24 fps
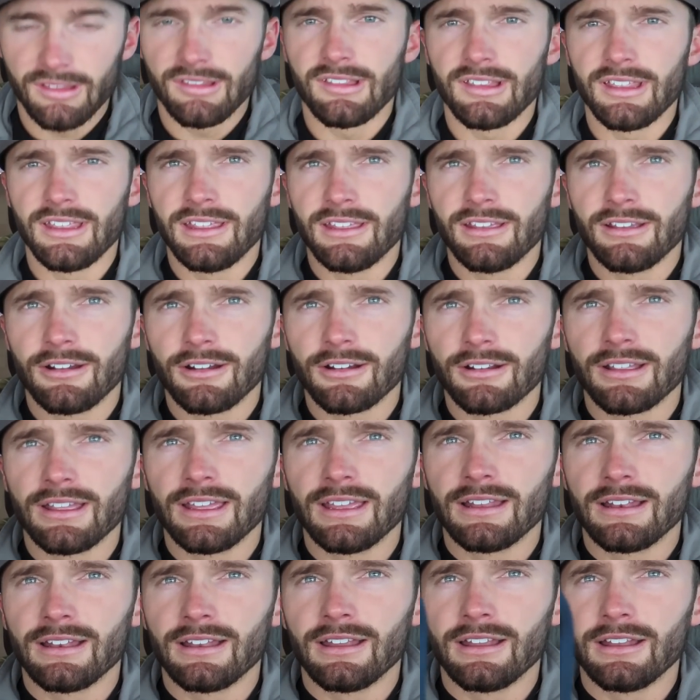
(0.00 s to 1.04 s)
see, are
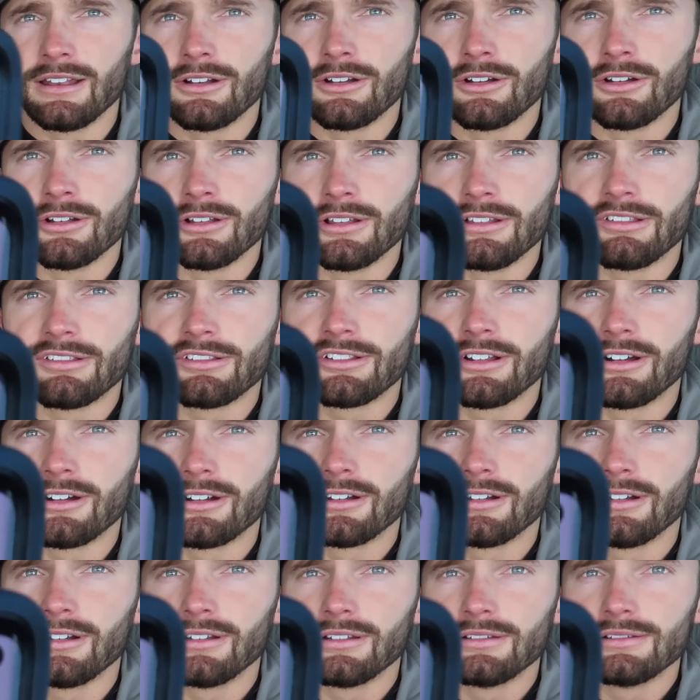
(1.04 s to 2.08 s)
getting an early
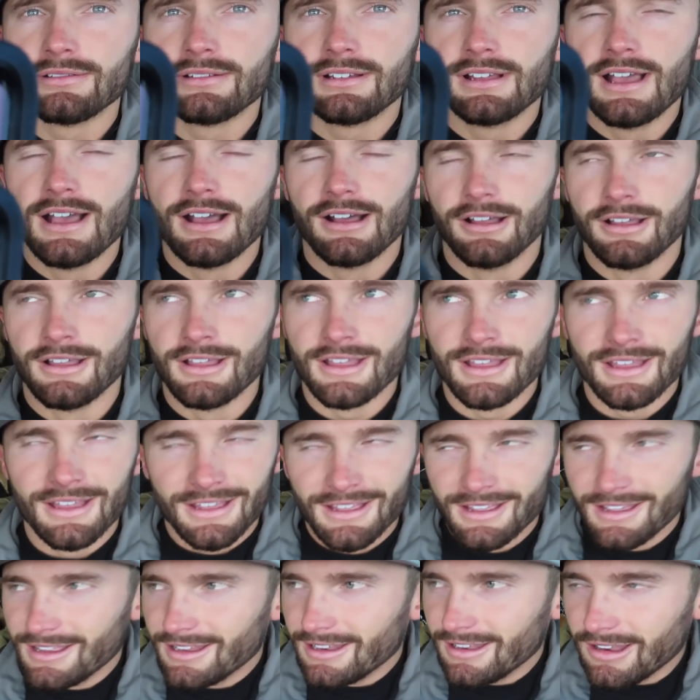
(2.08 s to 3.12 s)
start.
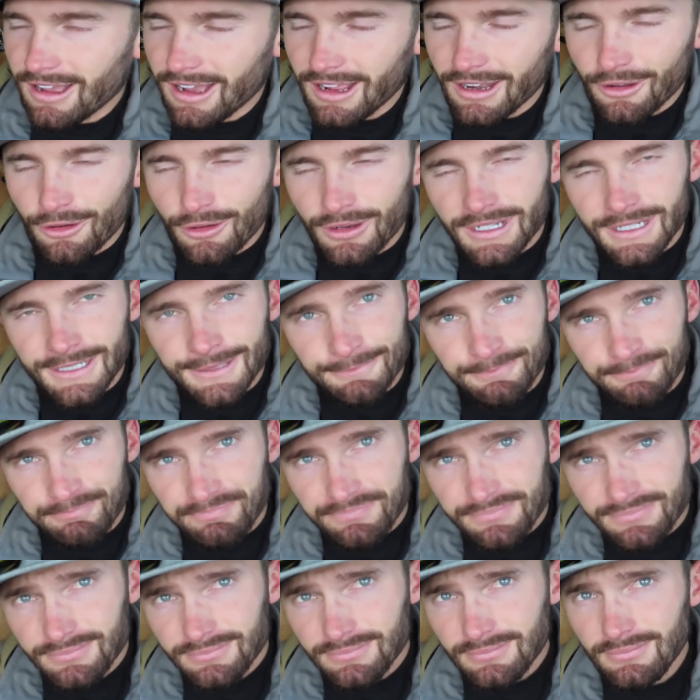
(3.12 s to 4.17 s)
nine oh eight.
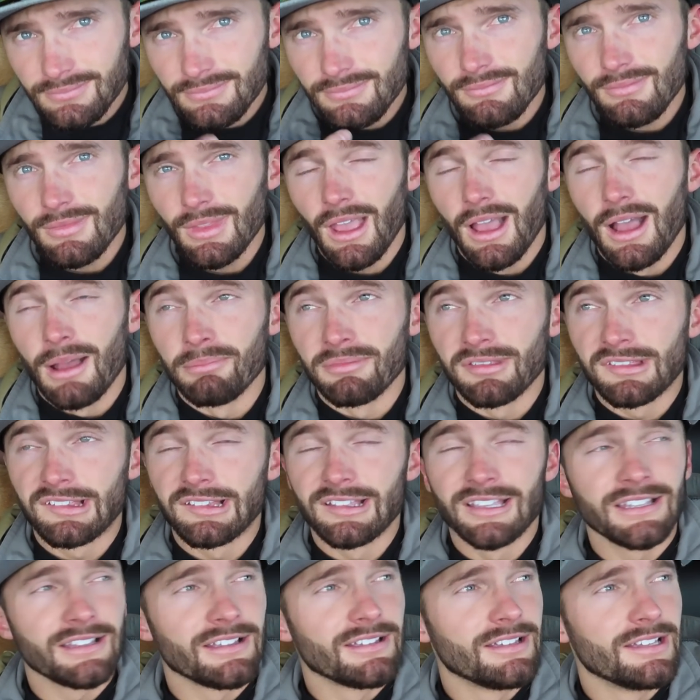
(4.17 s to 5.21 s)
I'm
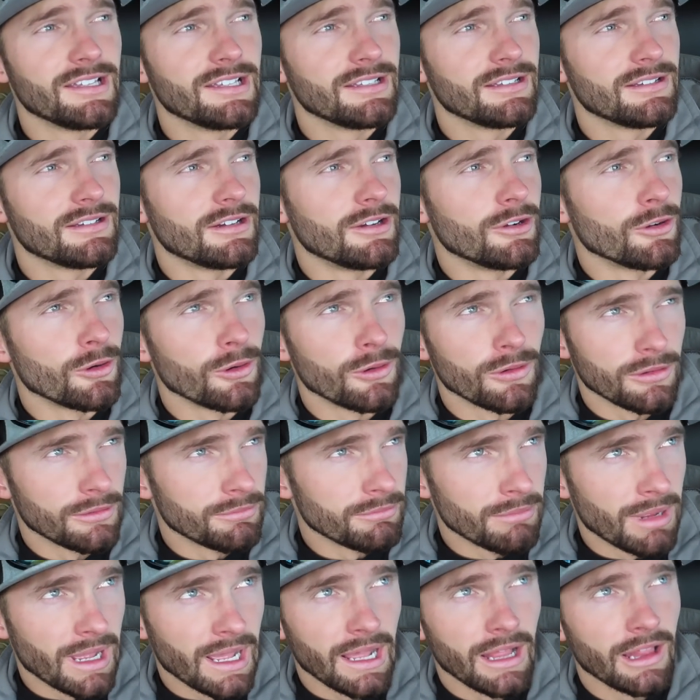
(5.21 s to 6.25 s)
sick, or
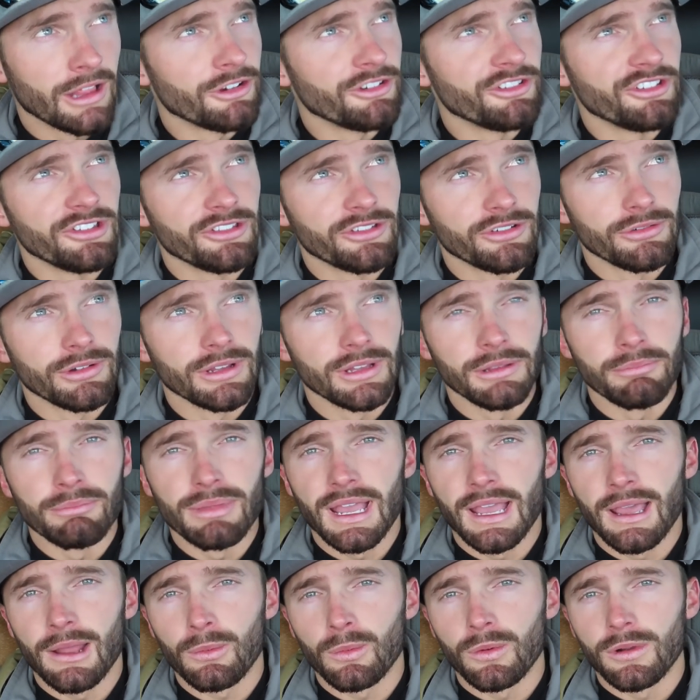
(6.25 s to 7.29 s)
my allergies are really
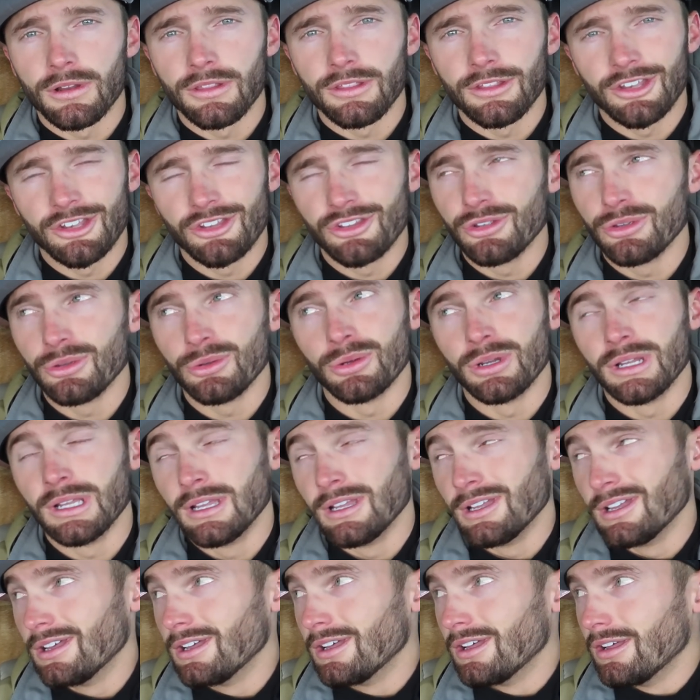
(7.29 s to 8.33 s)
bad, one of the two.
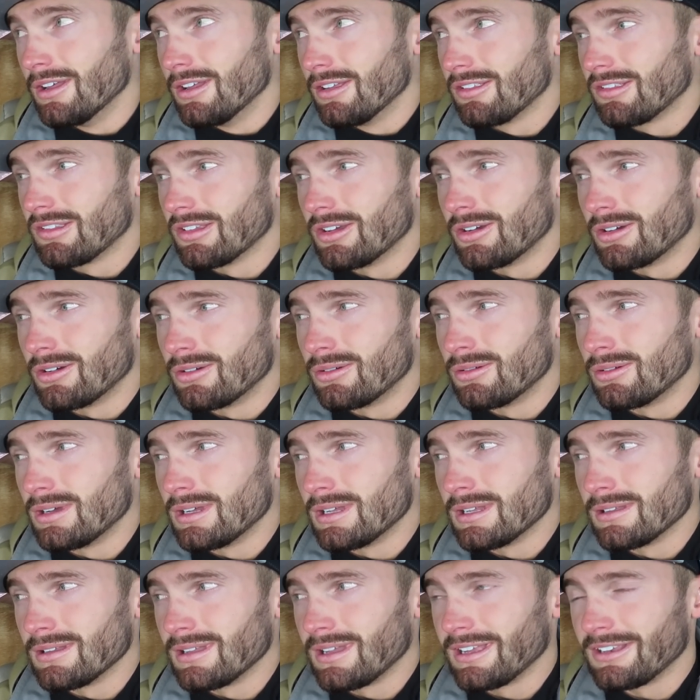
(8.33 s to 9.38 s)
So
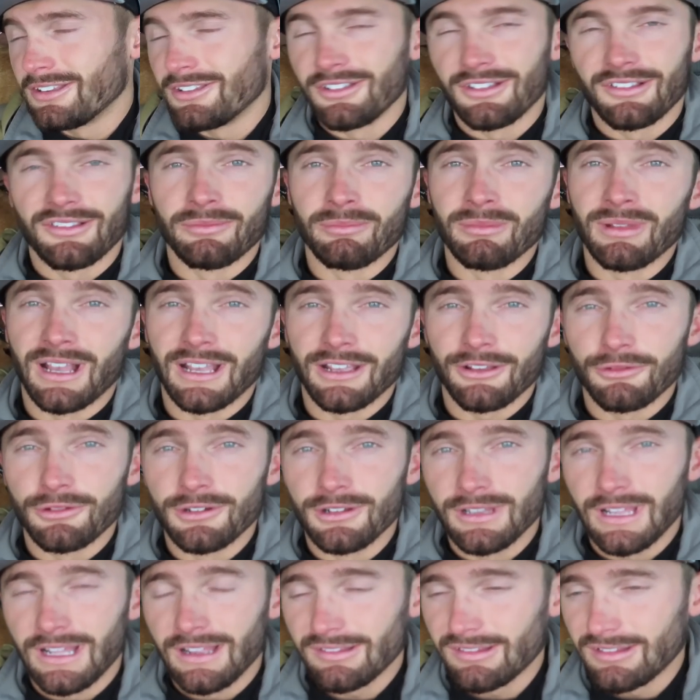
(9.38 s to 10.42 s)
uh, I took some
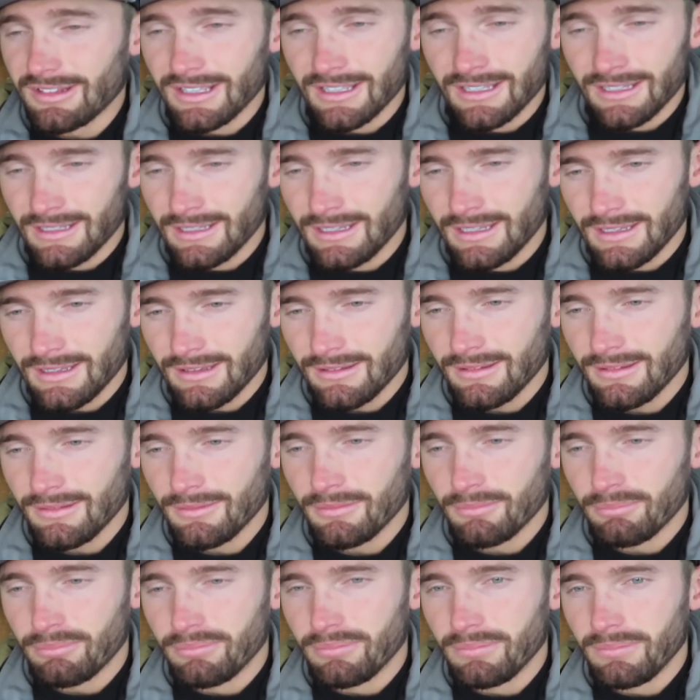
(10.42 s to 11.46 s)
NyQuil last night and it
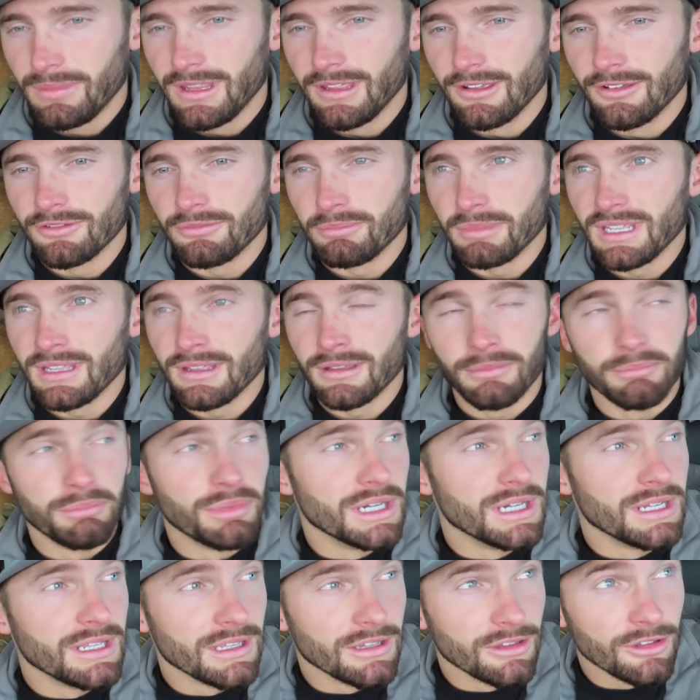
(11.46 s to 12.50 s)
killed me,
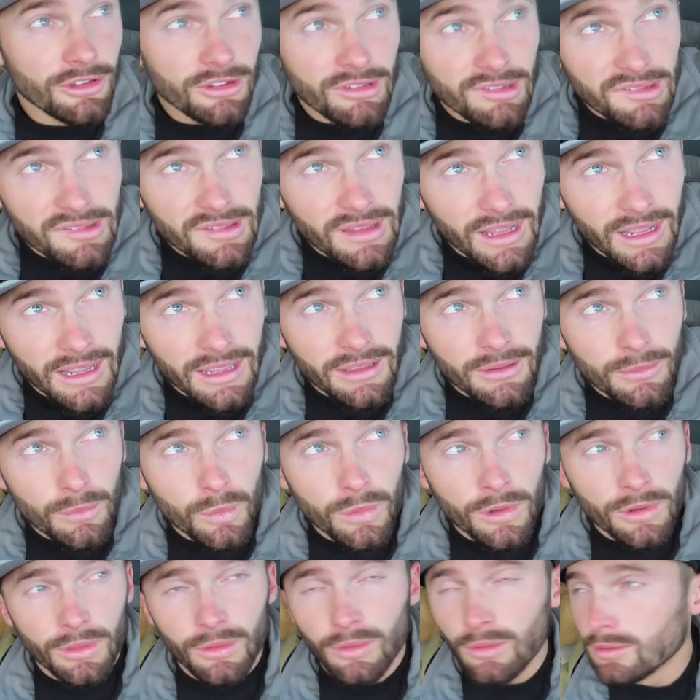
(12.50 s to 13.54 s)
but it looks like
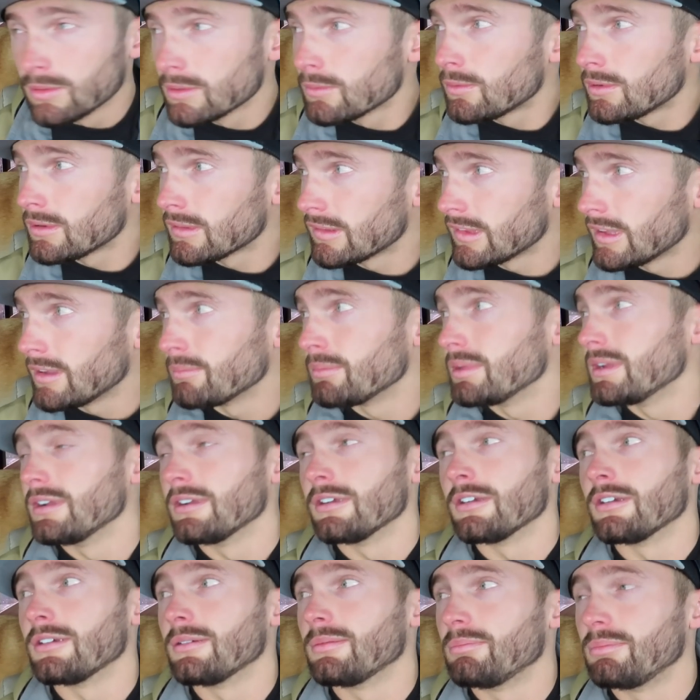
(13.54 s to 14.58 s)
we're the only ones up
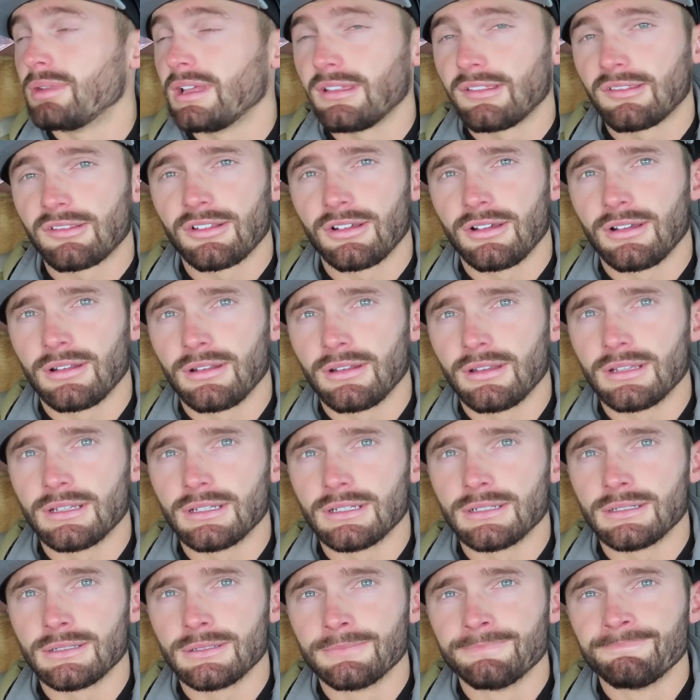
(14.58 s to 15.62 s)
here based on
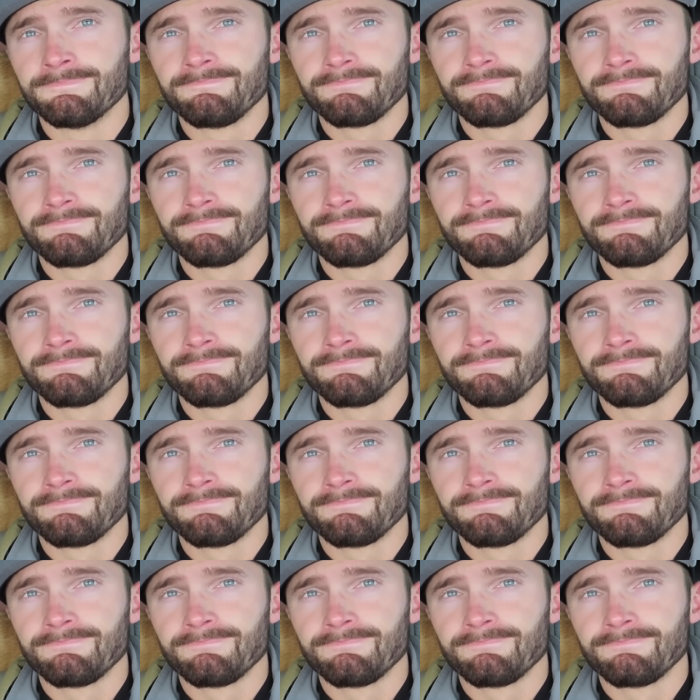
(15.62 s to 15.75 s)
uh,